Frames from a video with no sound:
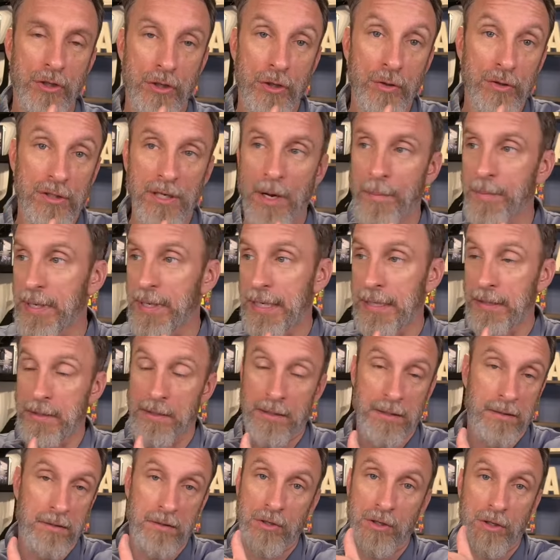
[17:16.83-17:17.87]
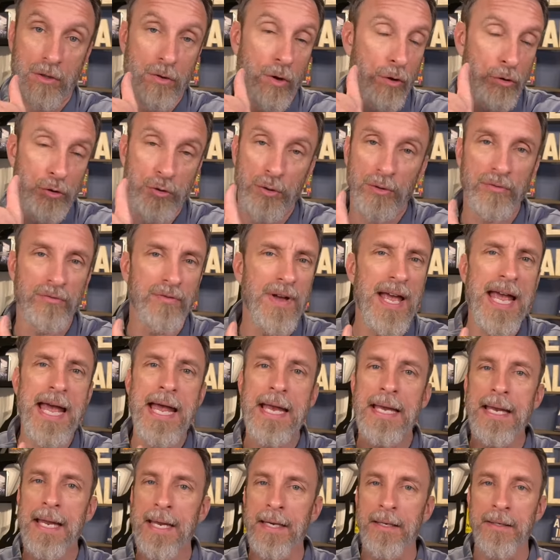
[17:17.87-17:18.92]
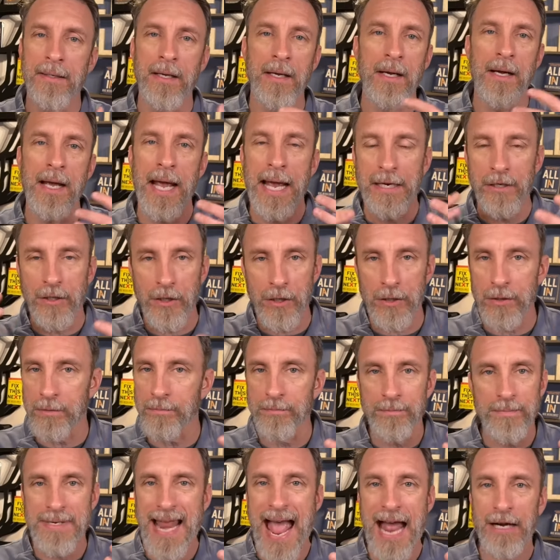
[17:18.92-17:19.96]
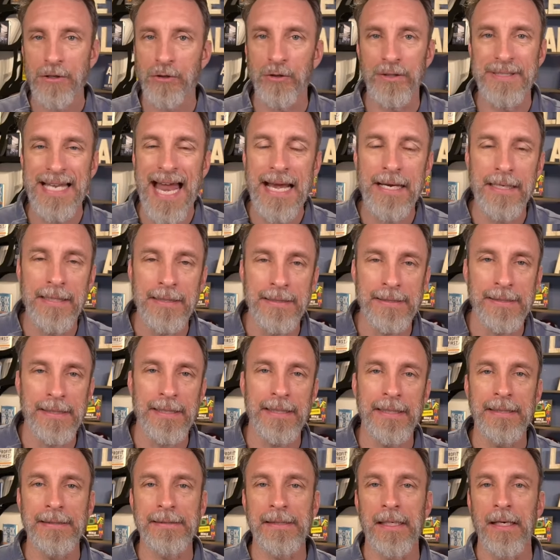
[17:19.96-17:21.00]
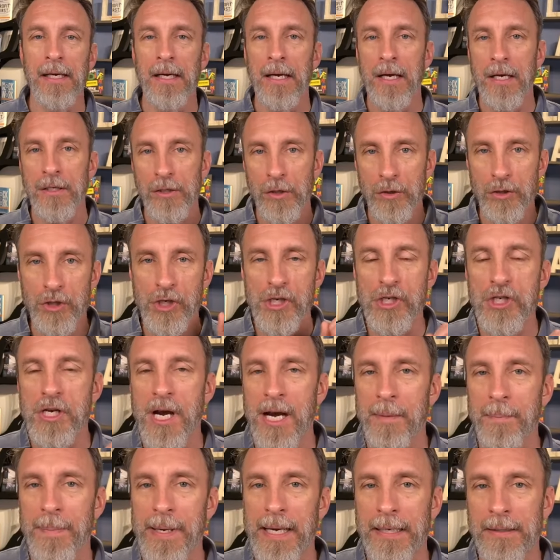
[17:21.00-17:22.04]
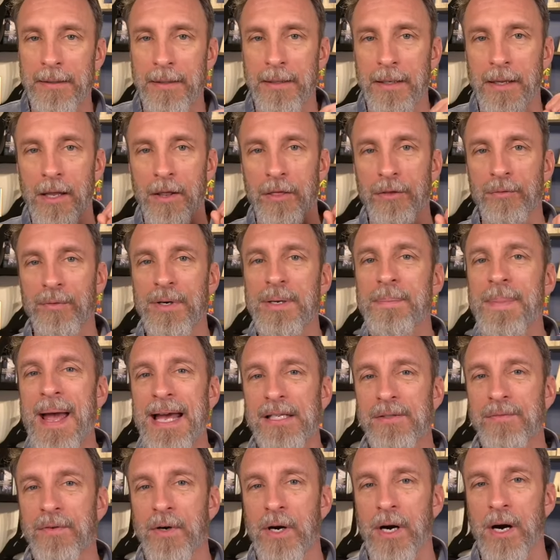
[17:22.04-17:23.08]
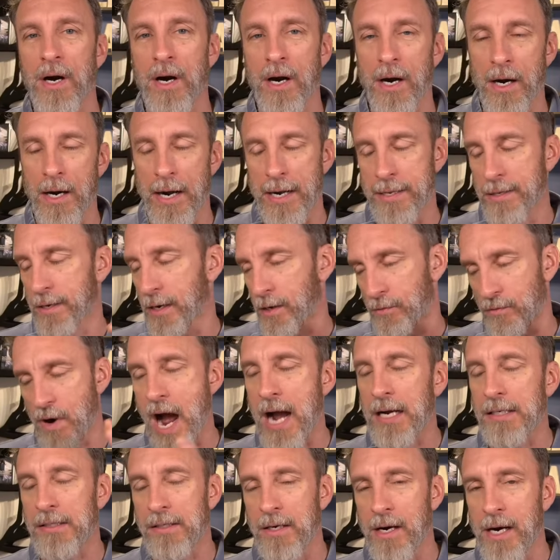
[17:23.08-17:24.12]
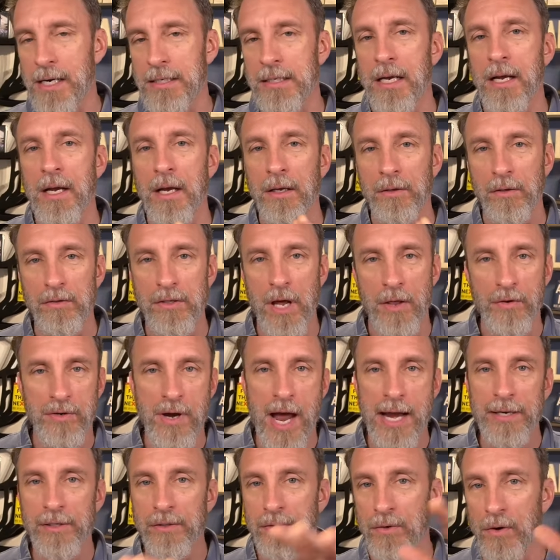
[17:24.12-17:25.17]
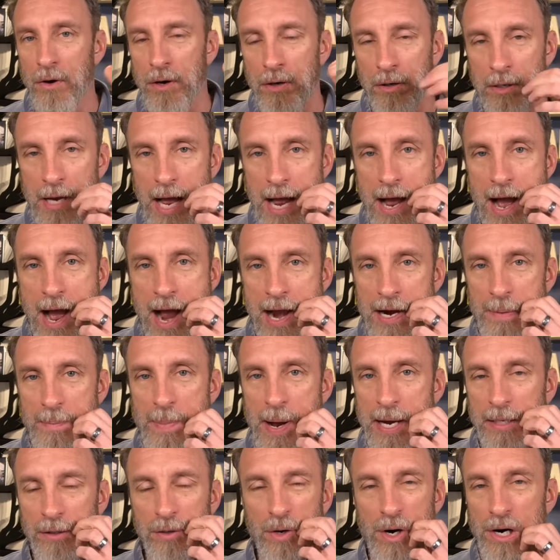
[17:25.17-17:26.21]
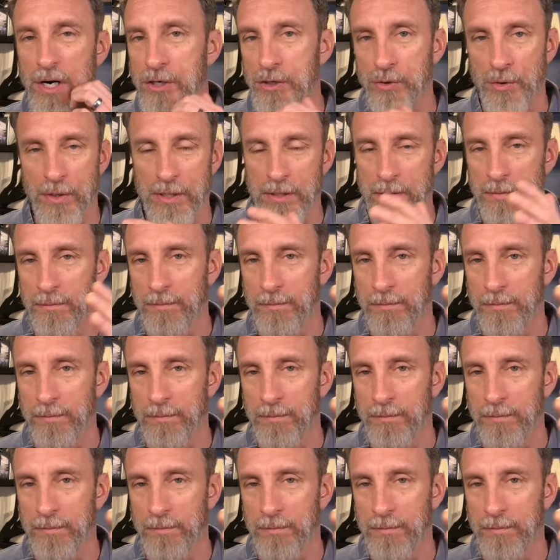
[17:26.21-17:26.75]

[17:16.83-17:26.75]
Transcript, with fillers: do something. It's your cultural fit and and your natural tendencies. So she cherry picked the three best for her, and they're rock stars. Those other nine all got hired by large or